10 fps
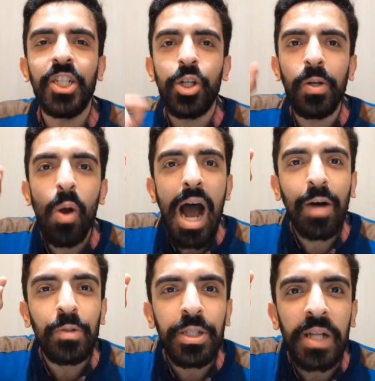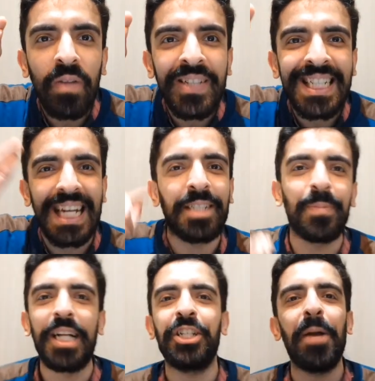show you how to solve this
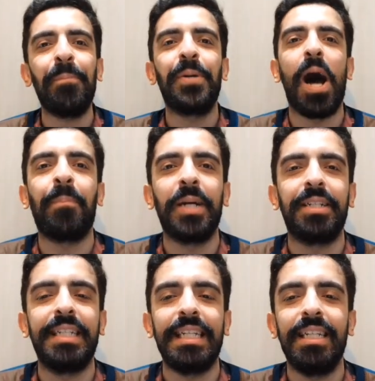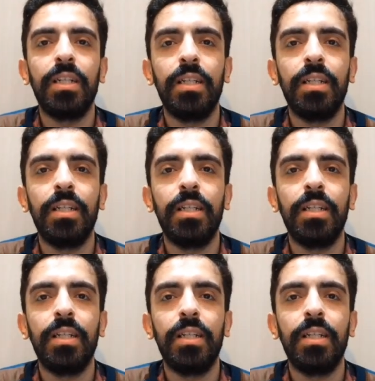expression properly.